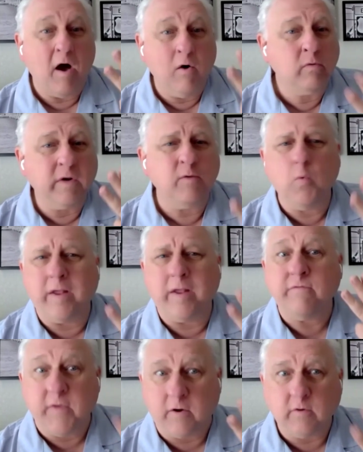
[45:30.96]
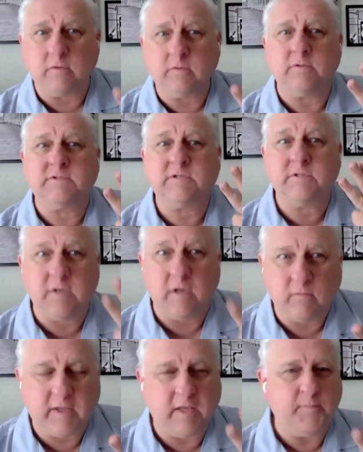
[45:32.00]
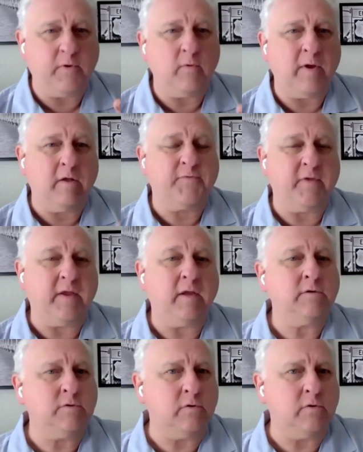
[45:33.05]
Only when those don't keep you healthy